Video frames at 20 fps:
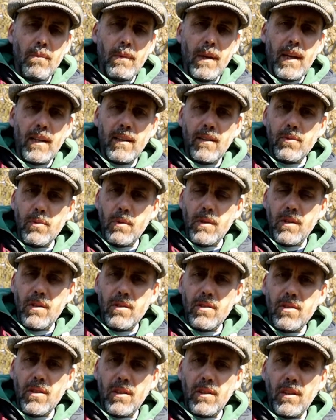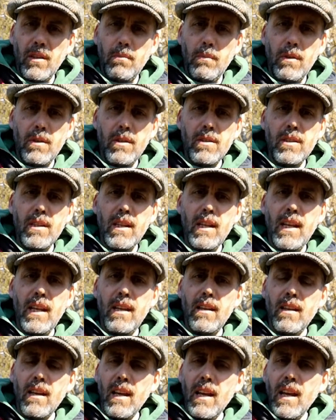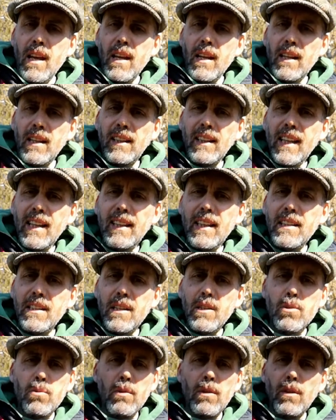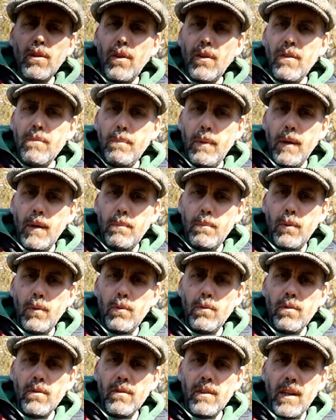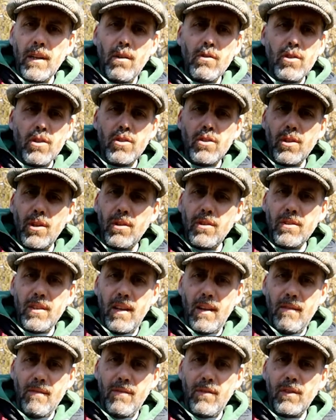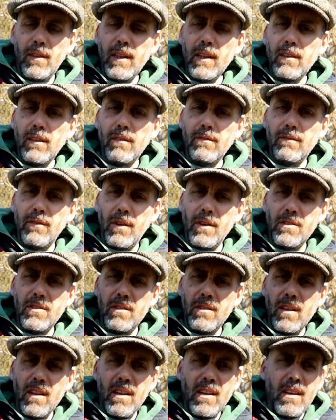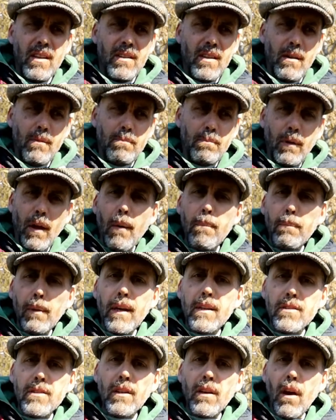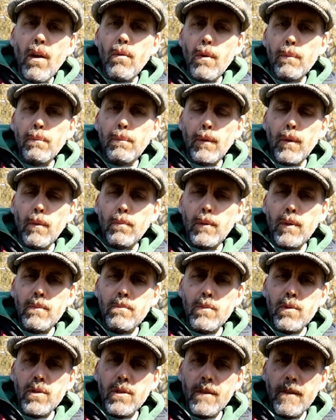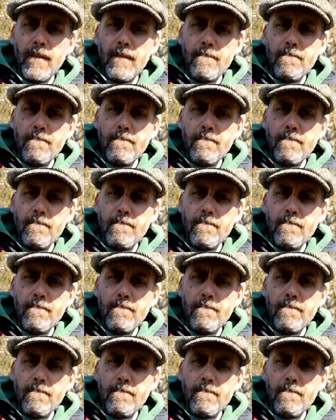He lives within a certain community. He clearly deals with a lot of people. They don't just turn to him for legal advice. They're a place to go with problems.